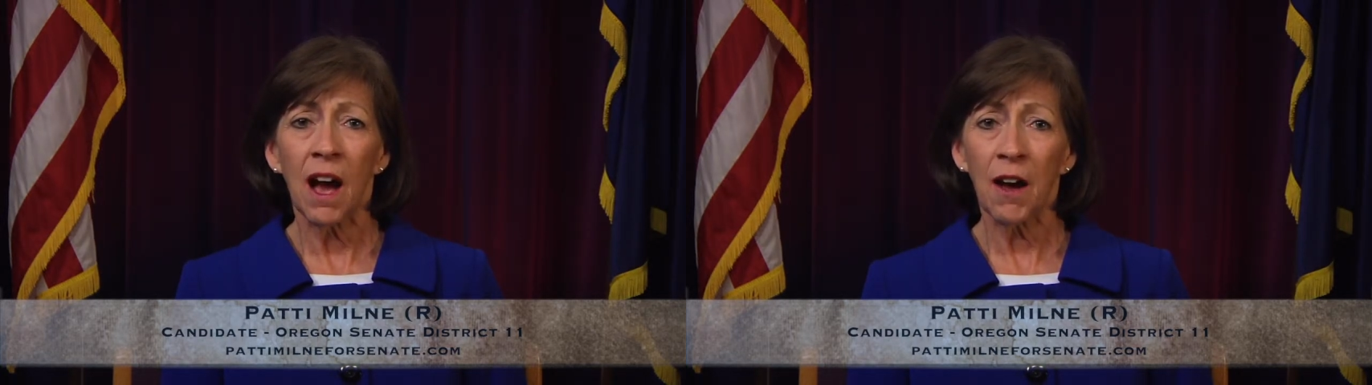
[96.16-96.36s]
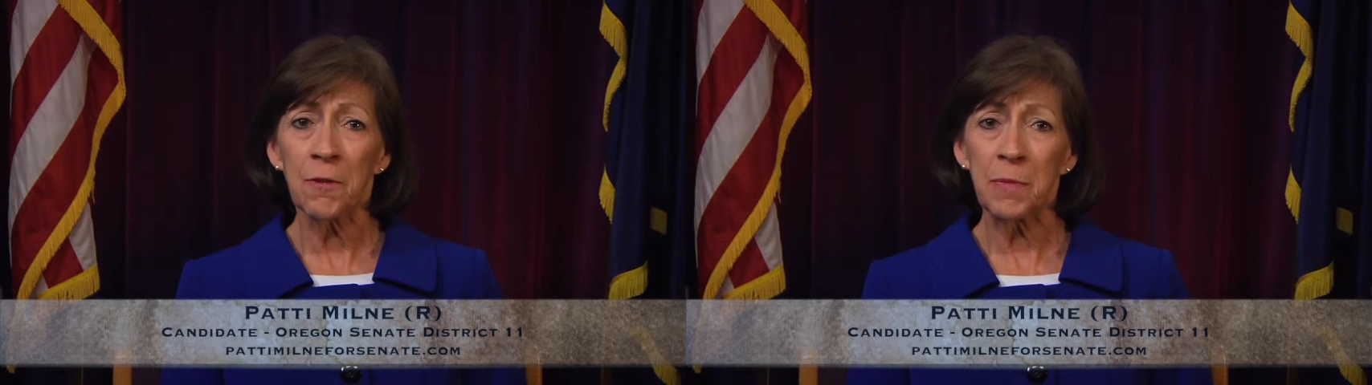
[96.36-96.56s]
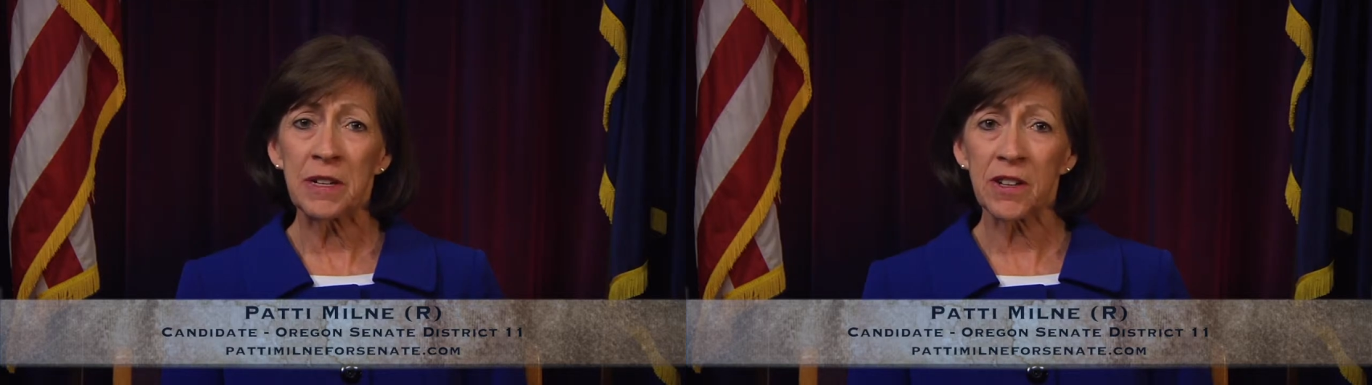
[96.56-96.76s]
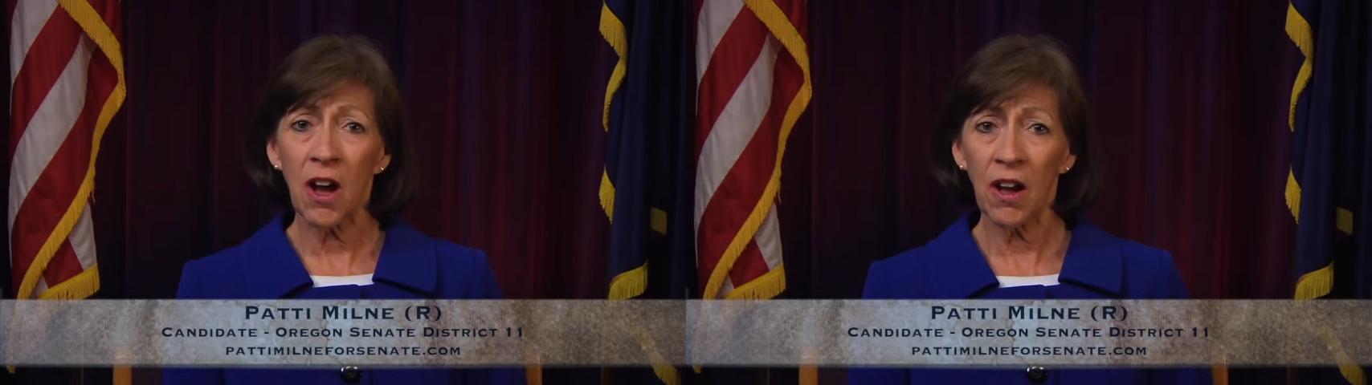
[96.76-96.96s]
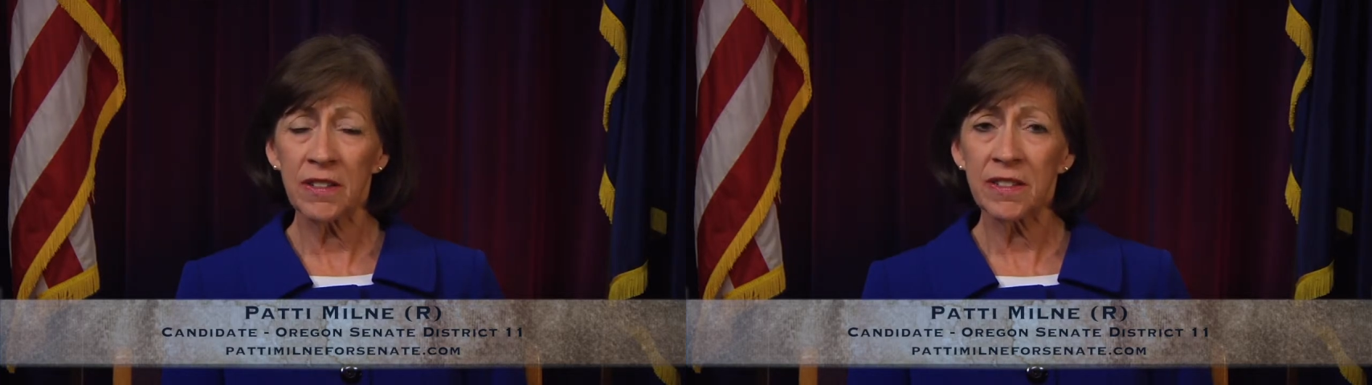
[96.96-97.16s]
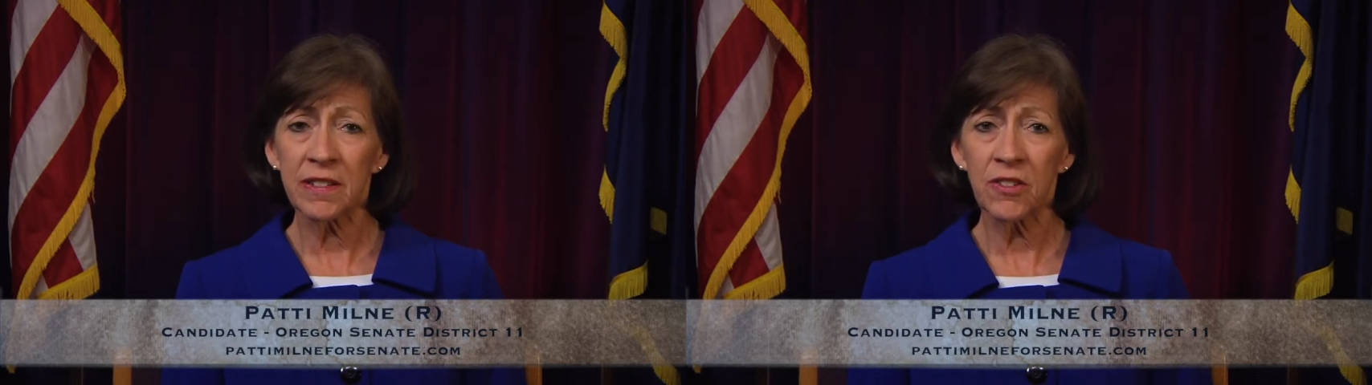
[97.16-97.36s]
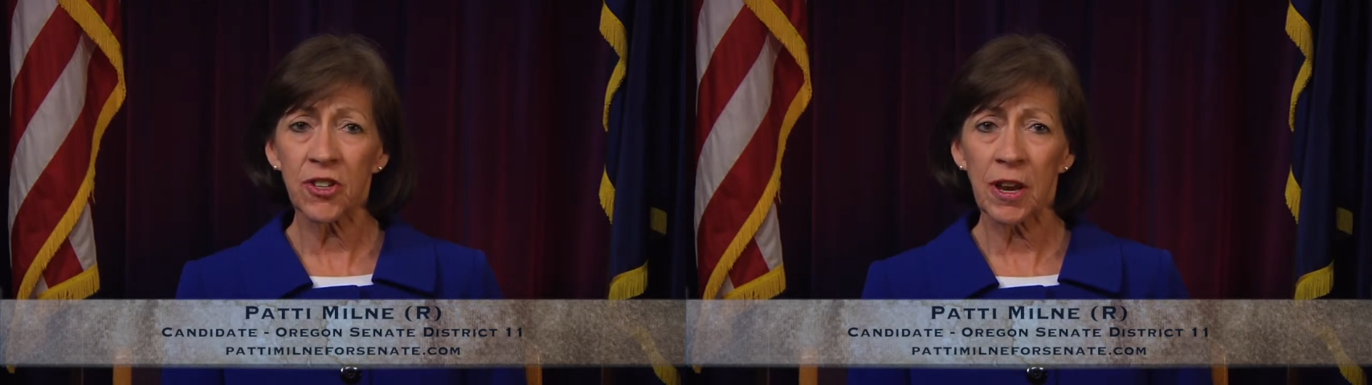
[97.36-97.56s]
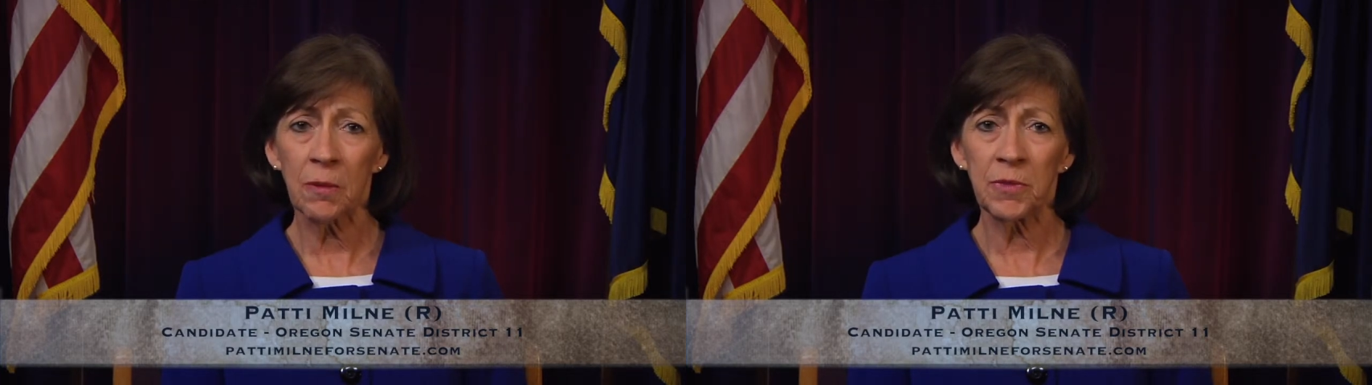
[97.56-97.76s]
I've been a constant
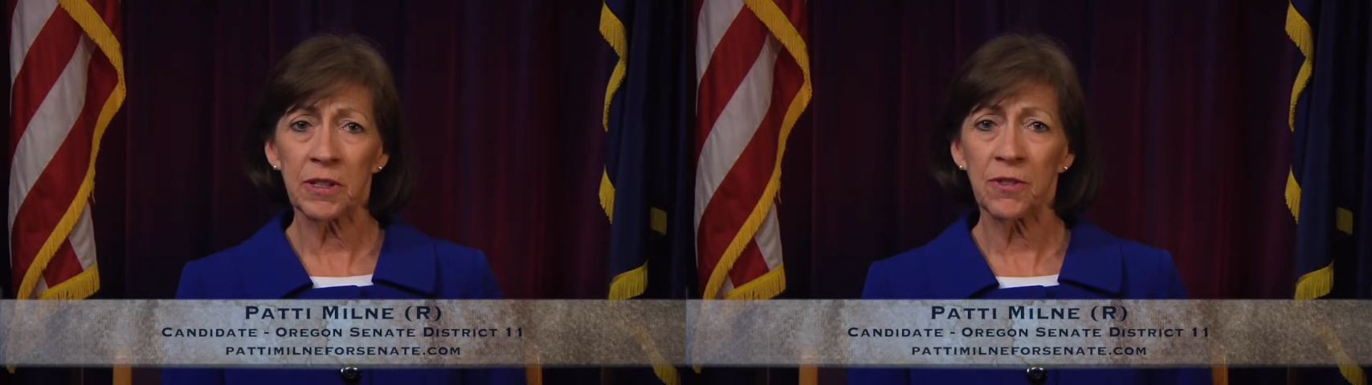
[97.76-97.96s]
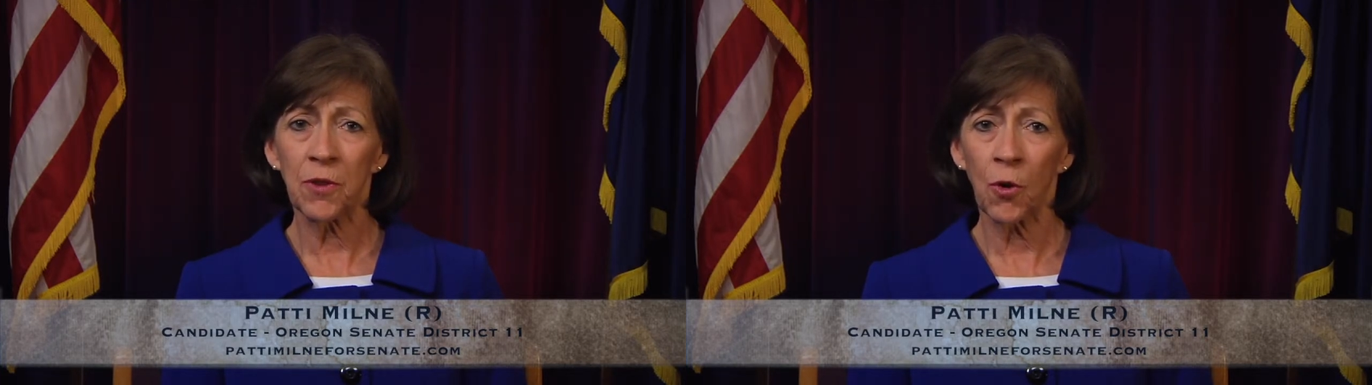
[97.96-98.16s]
champion of